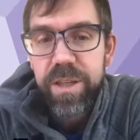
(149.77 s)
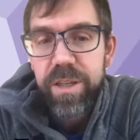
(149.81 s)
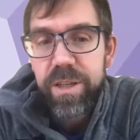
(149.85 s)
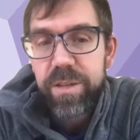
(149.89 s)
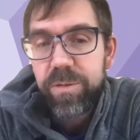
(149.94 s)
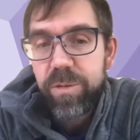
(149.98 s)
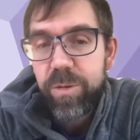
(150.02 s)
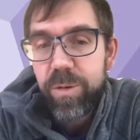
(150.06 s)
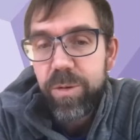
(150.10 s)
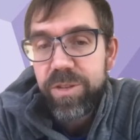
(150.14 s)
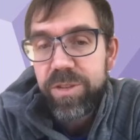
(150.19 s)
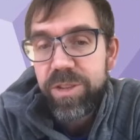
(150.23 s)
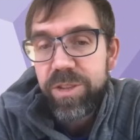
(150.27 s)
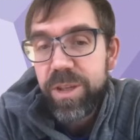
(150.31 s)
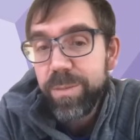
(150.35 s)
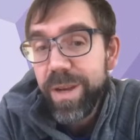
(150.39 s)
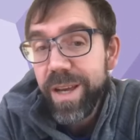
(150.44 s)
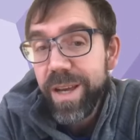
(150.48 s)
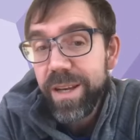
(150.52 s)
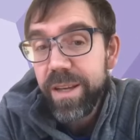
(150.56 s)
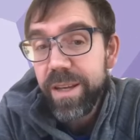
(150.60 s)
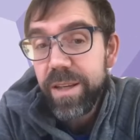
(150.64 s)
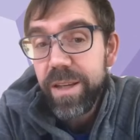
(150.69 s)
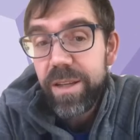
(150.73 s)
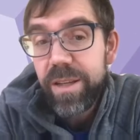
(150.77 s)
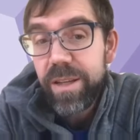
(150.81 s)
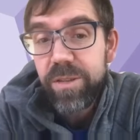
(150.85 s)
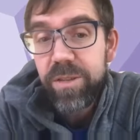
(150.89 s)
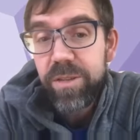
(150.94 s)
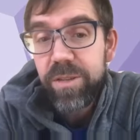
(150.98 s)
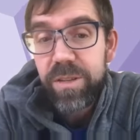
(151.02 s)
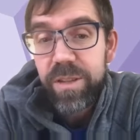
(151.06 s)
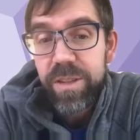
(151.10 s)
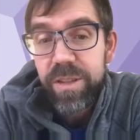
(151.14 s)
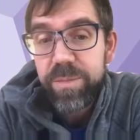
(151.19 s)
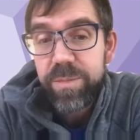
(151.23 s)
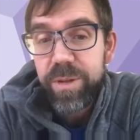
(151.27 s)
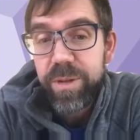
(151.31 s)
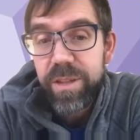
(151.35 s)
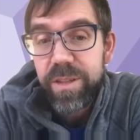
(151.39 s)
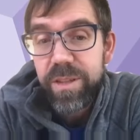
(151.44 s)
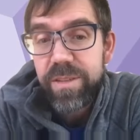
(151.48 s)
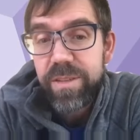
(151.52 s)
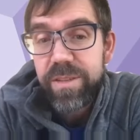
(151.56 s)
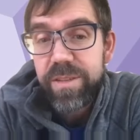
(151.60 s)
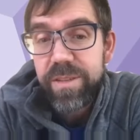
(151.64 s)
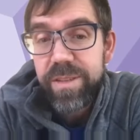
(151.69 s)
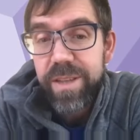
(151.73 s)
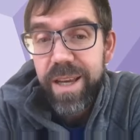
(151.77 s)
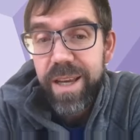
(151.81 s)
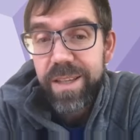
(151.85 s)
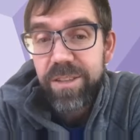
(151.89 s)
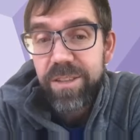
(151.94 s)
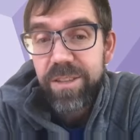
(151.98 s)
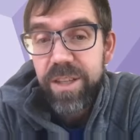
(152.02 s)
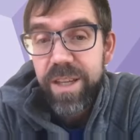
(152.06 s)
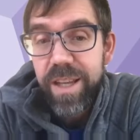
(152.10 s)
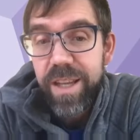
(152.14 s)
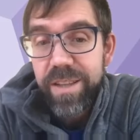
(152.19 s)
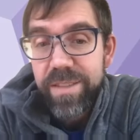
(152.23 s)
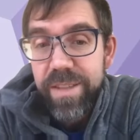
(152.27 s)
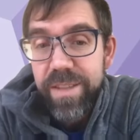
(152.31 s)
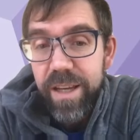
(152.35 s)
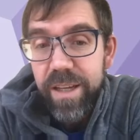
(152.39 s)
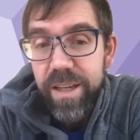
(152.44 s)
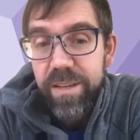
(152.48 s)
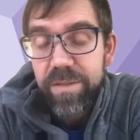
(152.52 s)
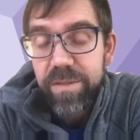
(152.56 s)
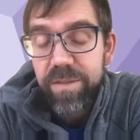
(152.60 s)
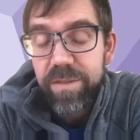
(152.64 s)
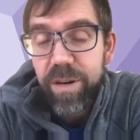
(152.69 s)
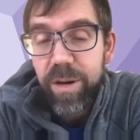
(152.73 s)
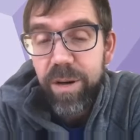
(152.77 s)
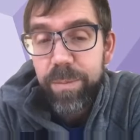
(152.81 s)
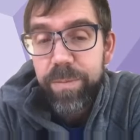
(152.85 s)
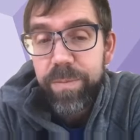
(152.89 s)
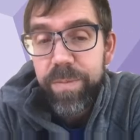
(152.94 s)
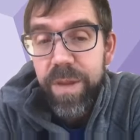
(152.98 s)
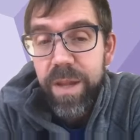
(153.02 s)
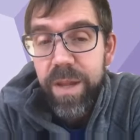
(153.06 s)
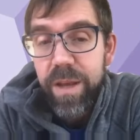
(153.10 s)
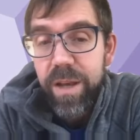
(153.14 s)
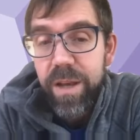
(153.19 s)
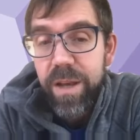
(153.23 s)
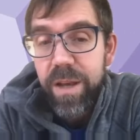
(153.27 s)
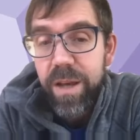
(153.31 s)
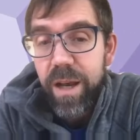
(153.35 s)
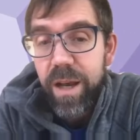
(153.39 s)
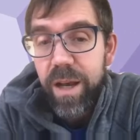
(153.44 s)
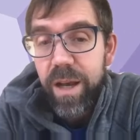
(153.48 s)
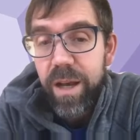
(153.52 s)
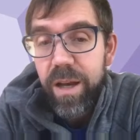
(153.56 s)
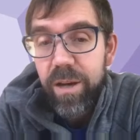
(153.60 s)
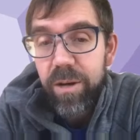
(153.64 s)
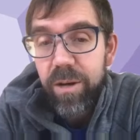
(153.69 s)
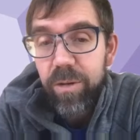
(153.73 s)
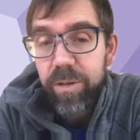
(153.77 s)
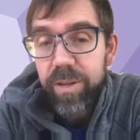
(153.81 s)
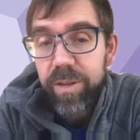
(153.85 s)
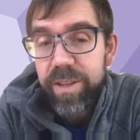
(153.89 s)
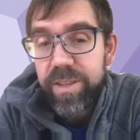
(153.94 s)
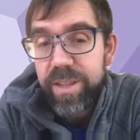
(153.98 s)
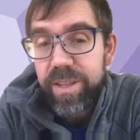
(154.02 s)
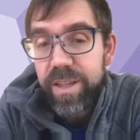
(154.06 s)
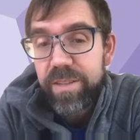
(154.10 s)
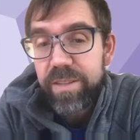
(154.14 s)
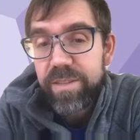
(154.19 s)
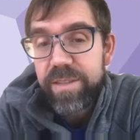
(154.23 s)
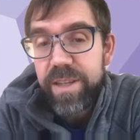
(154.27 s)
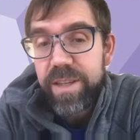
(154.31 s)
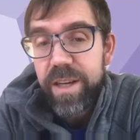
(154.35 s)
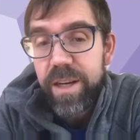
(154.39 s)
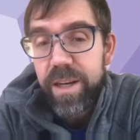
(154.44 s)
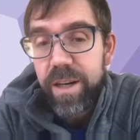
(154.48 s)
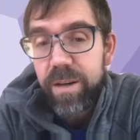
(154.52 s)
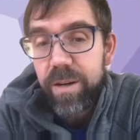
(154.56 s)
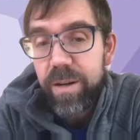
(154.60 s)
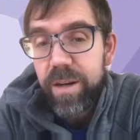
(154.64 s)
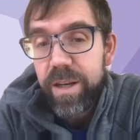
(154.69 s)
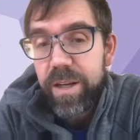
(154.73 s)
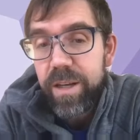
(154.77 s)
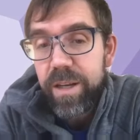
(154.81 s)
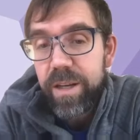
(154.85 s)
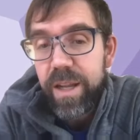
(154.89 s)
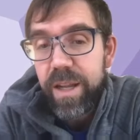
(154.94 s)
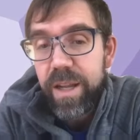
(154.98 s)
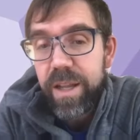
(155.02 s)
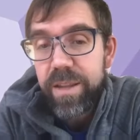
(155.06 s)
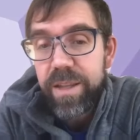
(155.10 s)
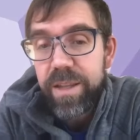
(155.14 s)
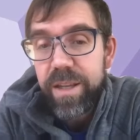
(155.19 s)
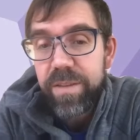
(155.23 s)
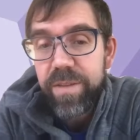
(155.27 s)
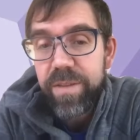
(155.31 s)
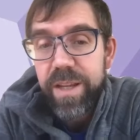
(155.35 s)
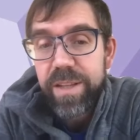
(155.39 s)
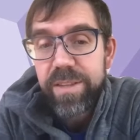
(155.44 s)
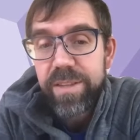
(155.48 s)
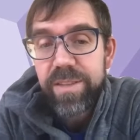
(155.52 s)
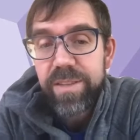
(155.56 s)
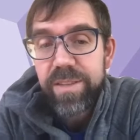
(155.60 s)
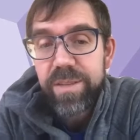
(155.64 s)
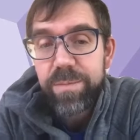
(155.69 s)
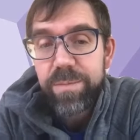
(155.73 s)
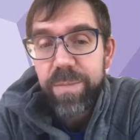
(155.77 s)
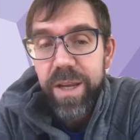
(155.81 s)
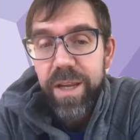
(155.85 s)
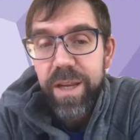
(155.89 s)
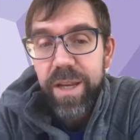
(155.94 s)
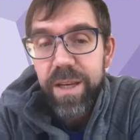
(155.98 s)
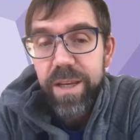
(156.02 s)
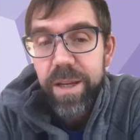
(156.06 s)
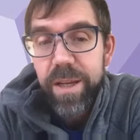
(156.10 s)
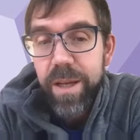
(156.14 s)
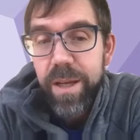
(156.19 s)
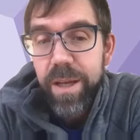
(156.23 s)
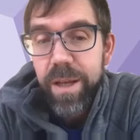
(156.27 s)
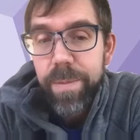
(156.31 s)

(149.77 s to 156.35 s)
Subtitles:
And of course, Jim had industrial experience at Genentech from early days there and the advances made.